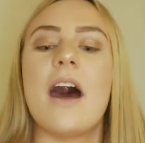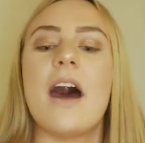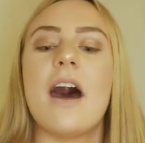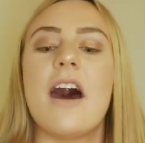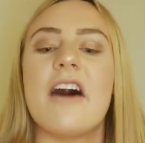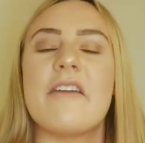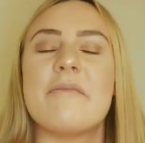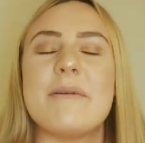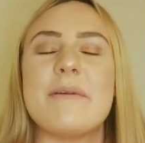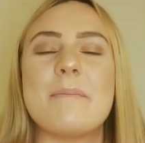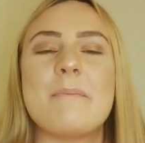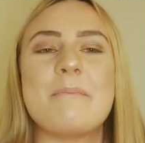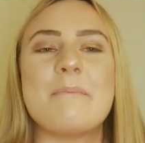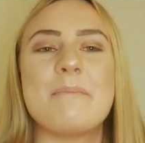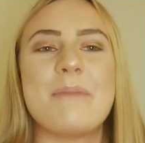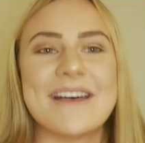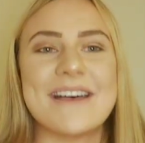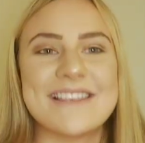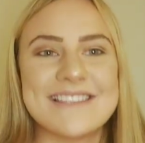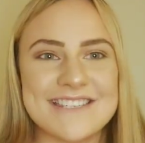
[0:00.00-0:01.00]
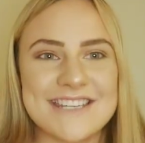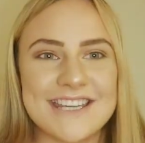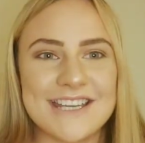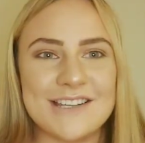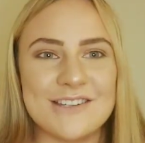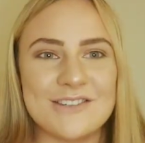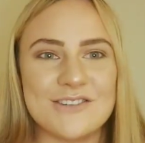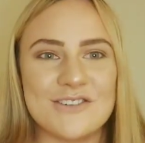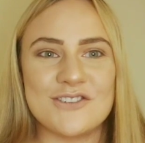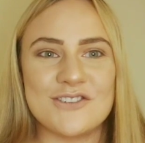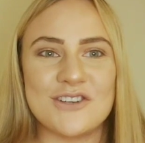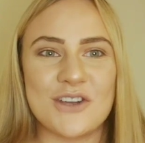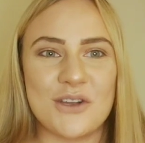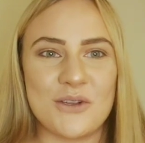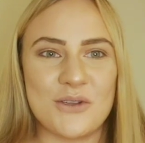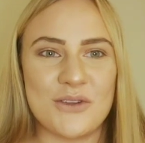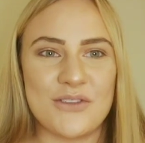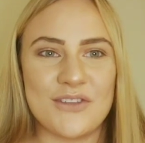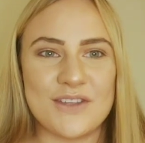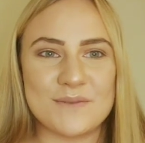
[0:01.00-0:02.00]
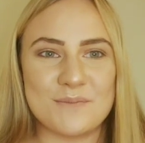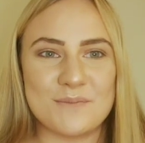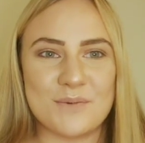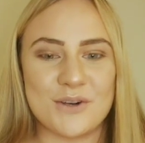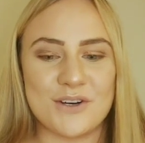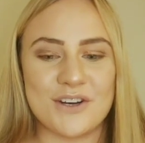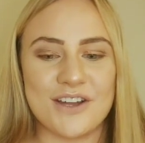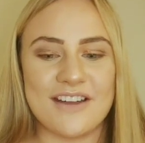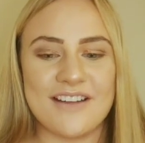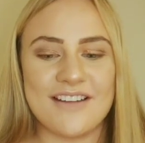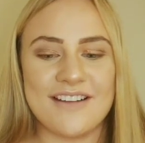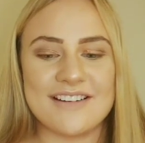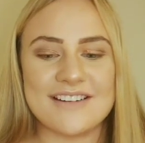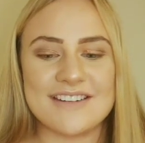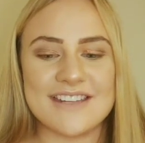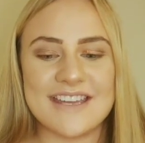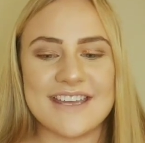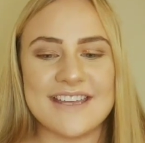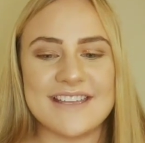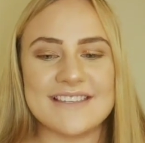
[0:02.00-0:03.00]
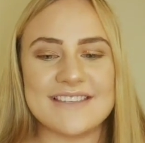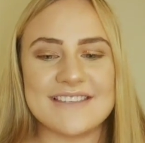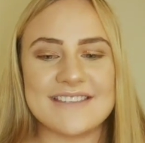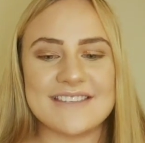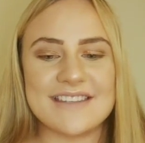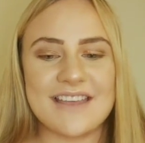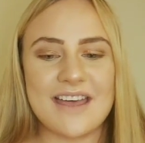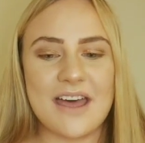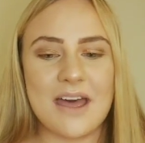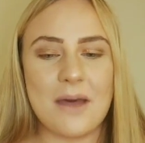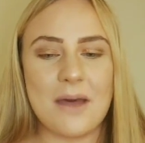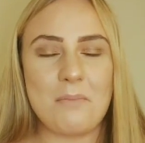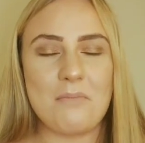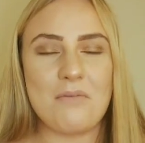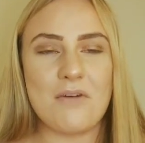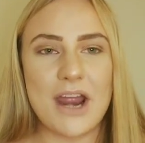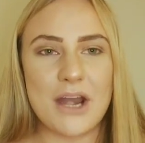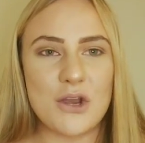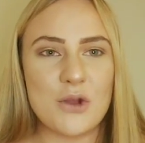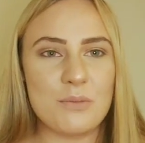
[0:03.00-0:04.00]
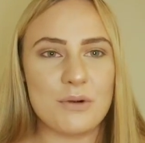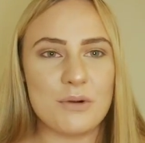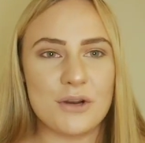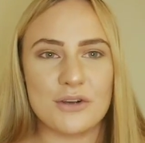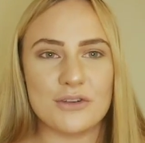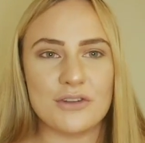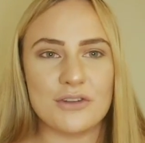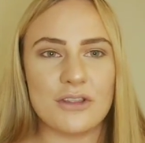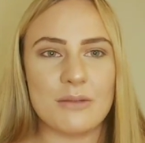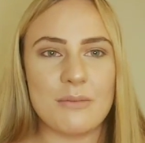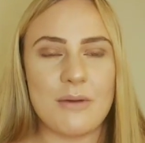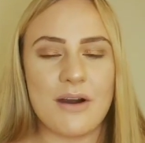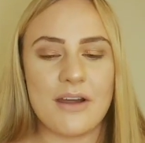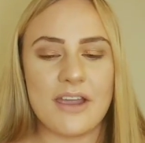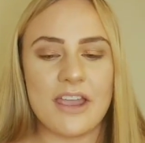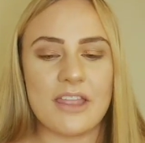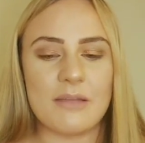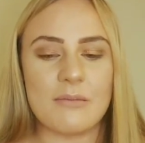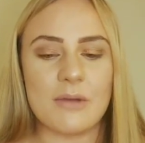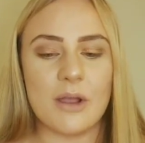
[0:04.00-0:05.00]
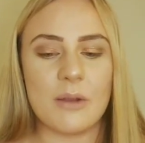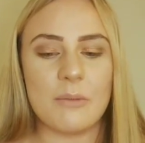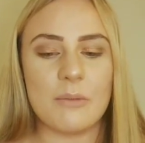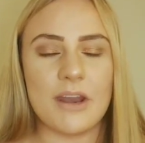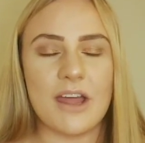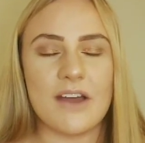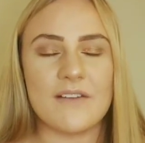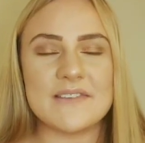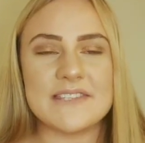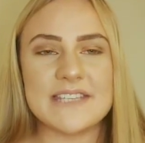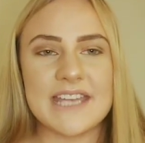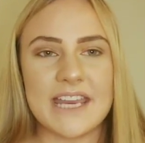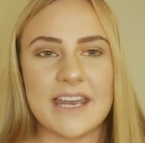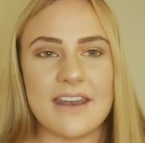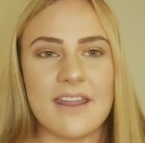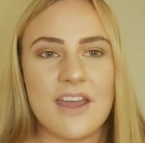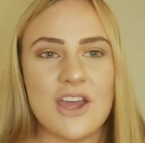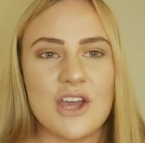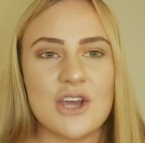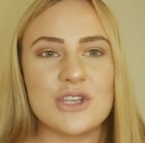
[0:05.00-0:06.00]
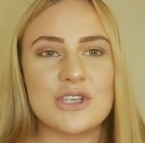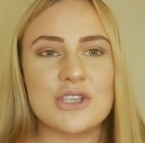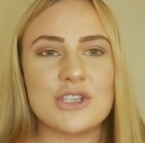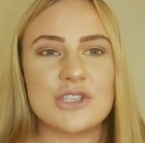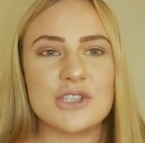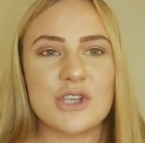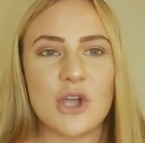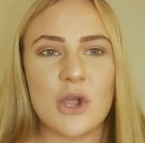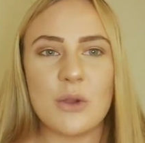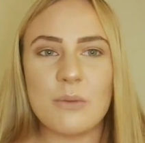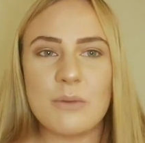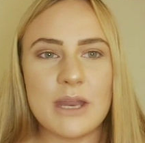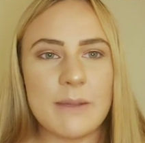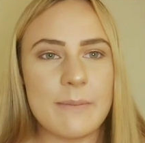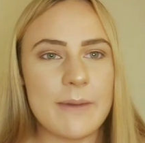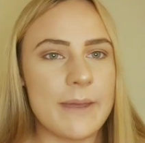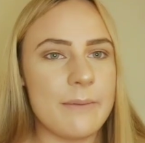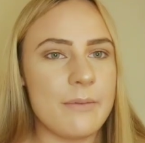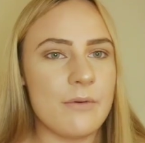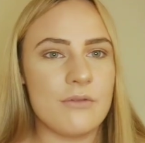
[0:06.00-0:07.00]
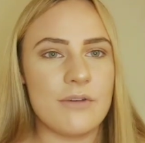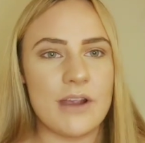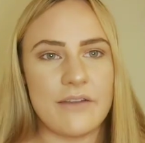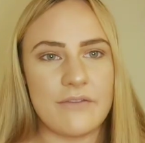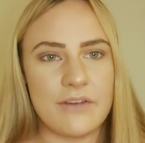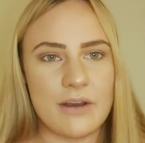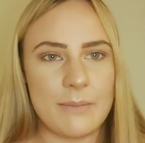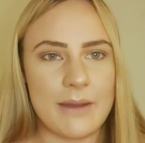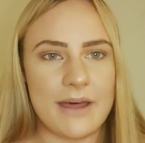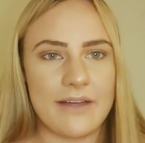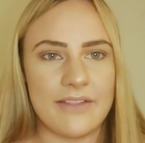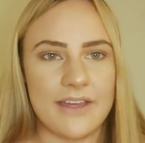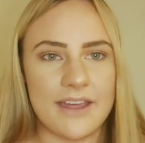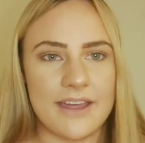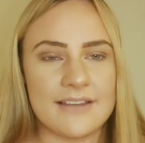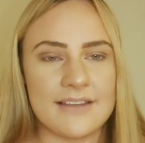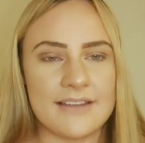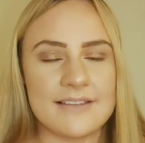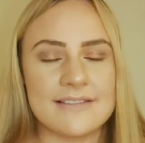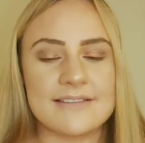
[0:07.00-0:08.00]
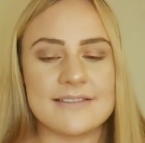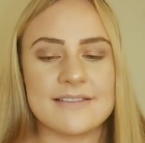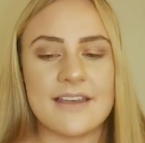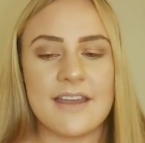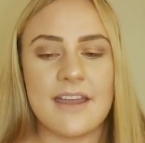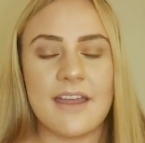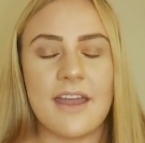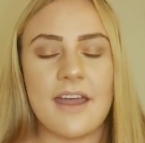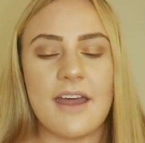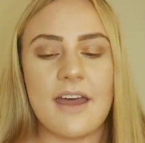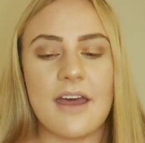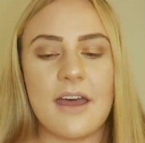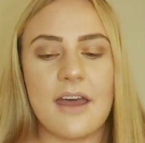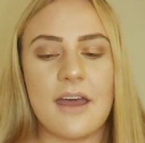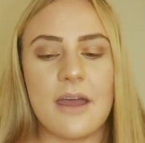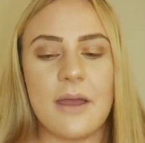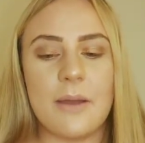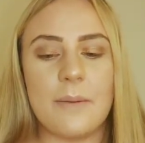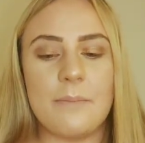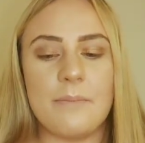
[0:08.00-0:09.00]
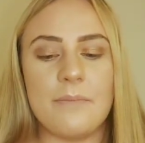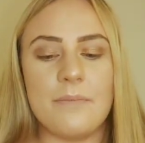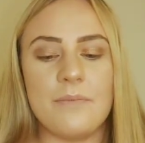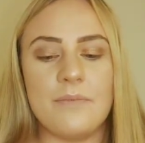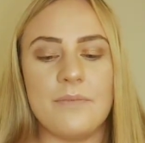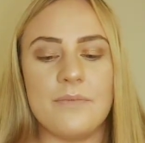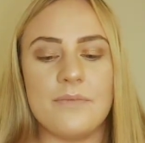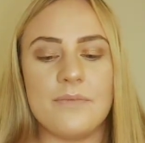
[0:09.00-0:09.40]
I've been busting to you this product. It's a brand new product on the market at the moment. I've seen so many people raving about this on